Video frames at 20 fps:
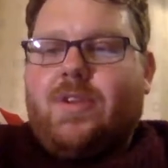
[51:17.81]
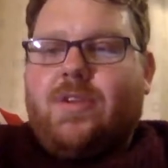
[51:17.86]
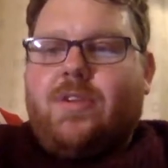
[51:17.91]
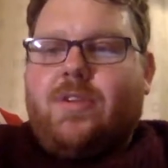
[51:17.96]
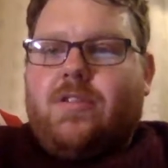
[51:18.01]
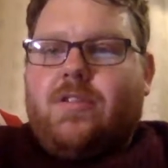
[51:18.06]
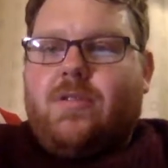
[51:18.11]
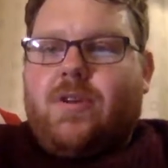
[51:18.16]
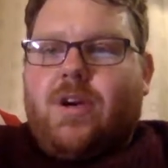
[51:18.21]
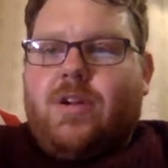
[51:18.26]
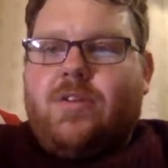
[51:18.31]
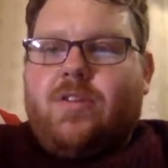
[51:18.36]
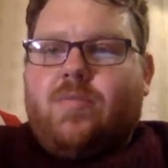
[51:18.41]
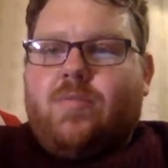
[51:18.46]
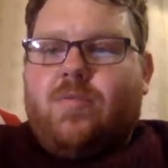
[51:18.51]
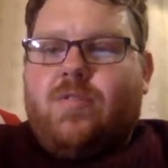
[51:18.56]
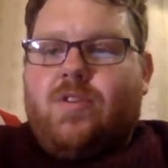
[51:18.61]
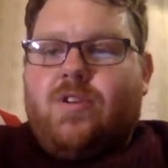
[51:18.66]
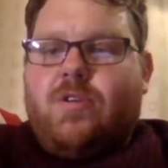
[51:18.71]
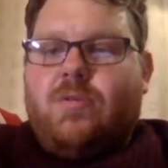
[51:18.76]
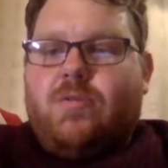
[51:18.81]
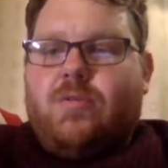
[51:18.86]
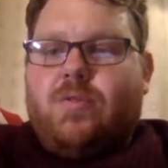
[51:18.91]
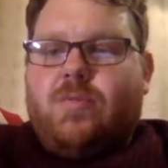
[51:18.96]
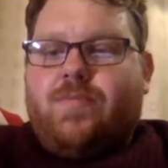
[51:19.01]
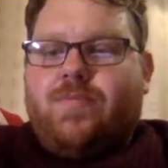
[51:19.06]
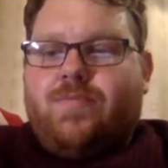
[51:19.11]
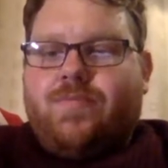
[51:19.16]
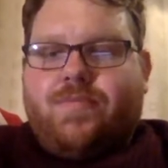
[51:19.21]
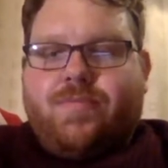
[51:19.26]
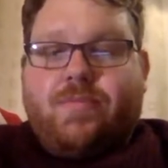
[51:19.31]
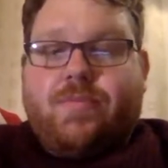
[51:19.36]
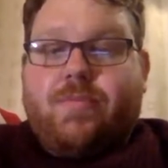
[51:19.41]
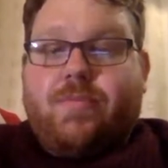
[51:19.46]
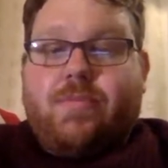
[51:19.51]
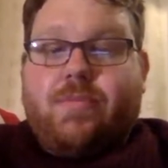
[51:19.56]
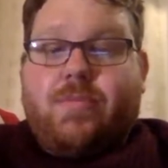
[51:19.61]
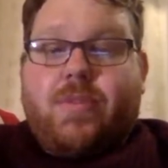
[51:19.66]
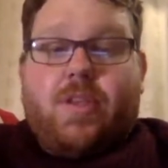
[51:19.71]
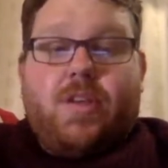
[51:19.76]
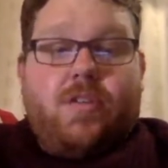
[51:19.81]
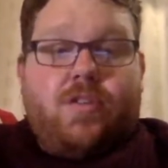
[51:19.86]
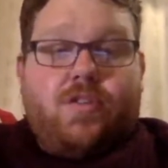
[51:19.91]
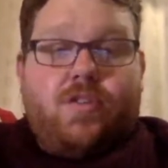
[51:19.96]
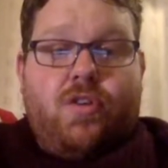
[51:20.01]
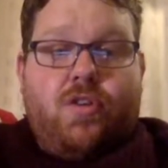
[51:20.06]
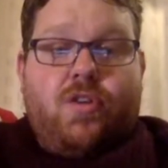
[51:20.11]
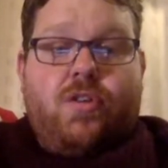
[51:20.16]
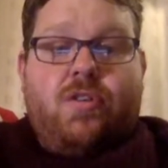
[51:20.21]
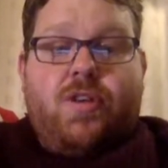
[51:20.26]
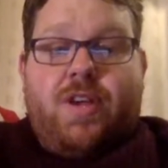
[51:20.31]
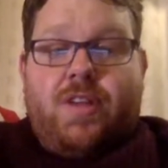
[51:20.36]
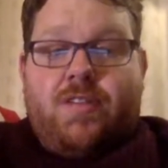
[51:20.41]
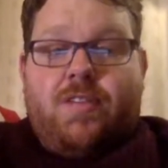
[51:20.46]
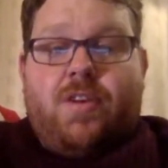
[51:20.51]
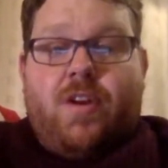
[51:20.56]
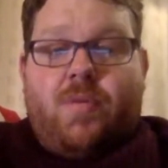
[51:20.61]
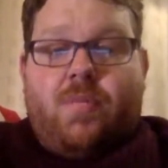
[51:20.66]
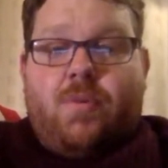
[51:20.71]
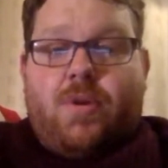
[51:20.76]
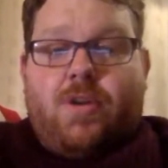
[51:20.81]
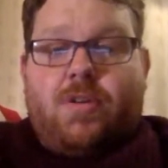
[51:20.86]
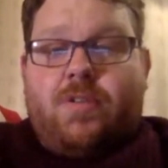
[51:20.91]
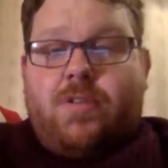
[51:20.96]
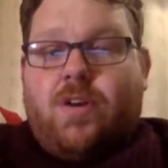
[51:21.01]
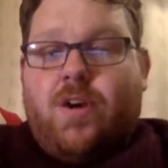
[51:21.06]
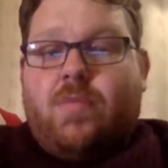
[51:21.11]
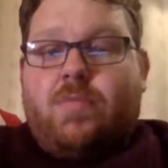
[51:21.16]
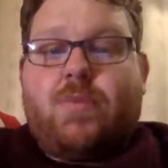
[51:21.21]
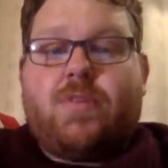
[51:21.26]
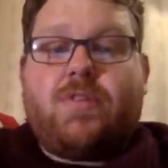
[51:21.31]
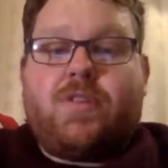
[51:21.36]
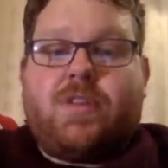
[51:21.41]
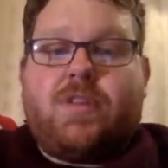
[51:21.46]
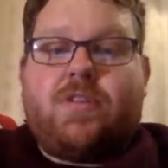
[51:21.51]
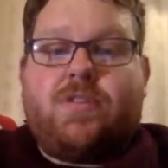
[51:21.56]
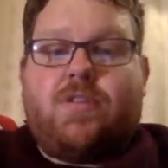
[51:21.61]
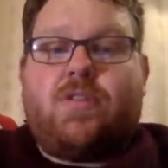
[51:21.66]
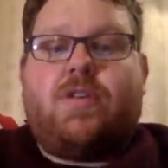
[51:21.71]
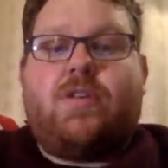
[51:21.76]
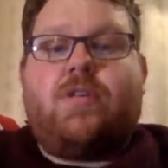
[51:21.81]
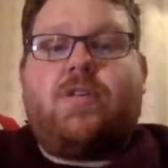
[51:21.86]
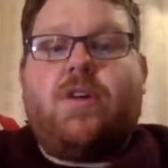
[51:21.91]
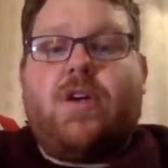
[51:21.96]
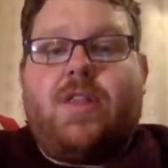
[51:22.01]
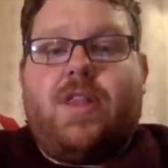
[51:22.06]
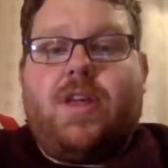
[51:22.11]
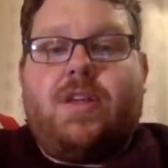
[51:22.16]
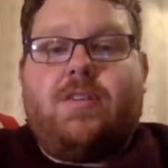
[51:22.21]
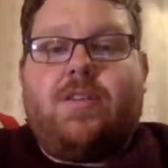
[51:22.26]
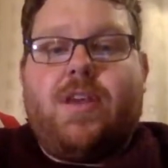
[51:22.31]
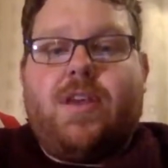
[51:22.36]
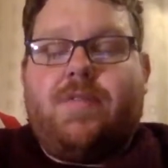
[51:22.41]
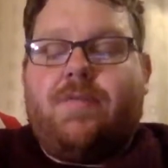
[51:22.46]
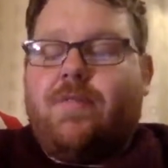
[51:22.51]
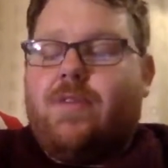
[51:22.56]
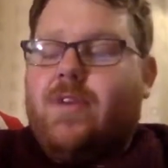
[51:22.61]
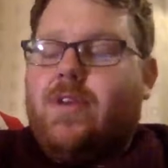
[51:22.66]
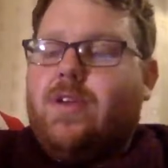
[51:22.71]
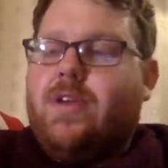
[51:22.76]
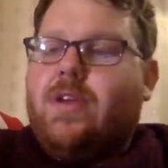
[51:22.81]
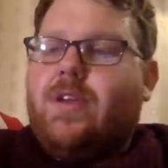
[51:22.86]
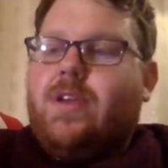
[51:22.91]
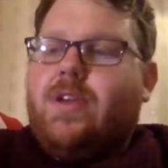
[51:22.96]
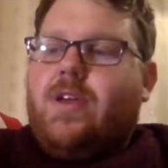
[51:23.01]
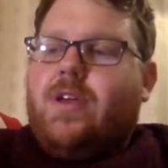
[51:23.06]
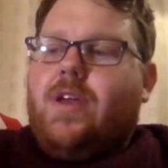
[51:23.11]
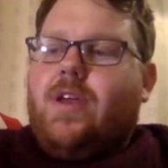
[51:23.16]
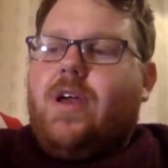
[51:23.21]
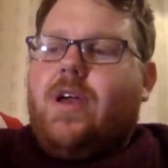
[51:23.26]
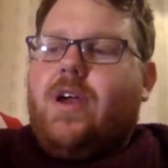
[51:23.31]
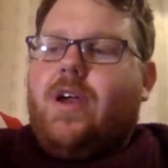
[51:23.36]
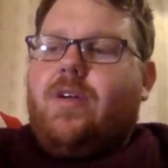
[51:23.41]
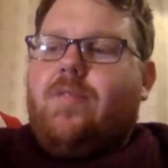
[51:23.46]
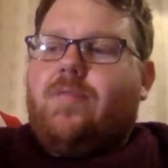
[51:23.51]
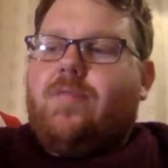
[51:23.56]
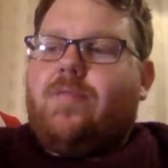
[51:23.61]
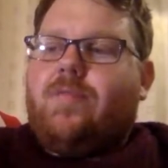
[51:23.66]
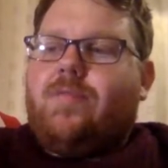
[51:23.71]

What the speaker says: So I just presumed soil is compost, compost is soil, and that's it. And